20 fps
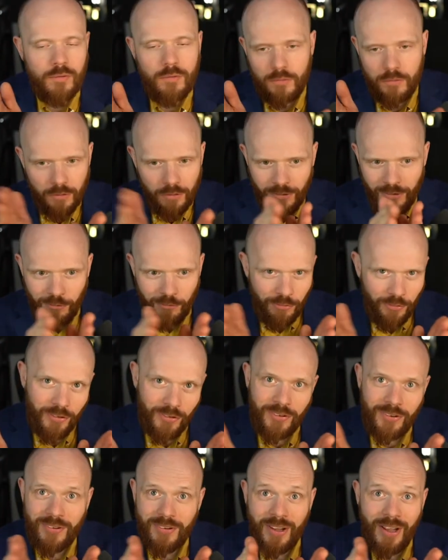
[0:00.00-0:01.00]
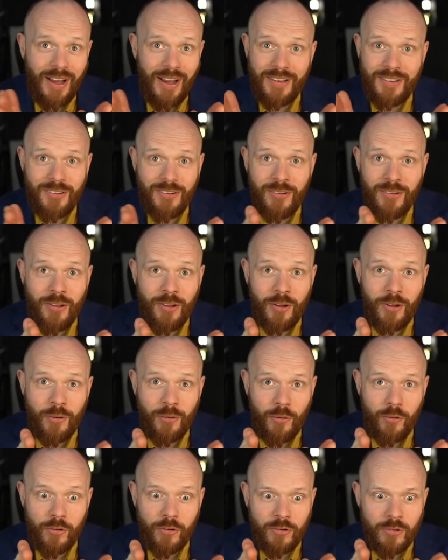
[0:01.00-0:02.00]
a different height on
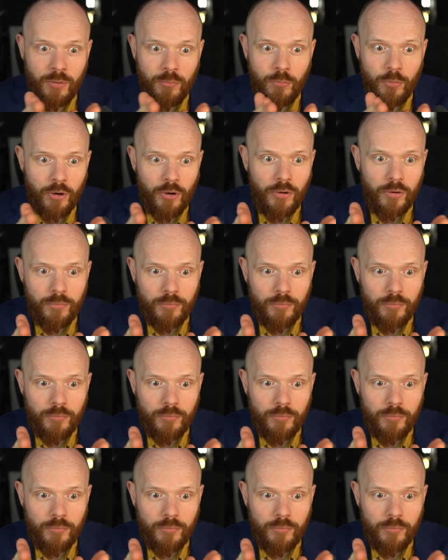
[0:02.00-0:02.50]
the timber.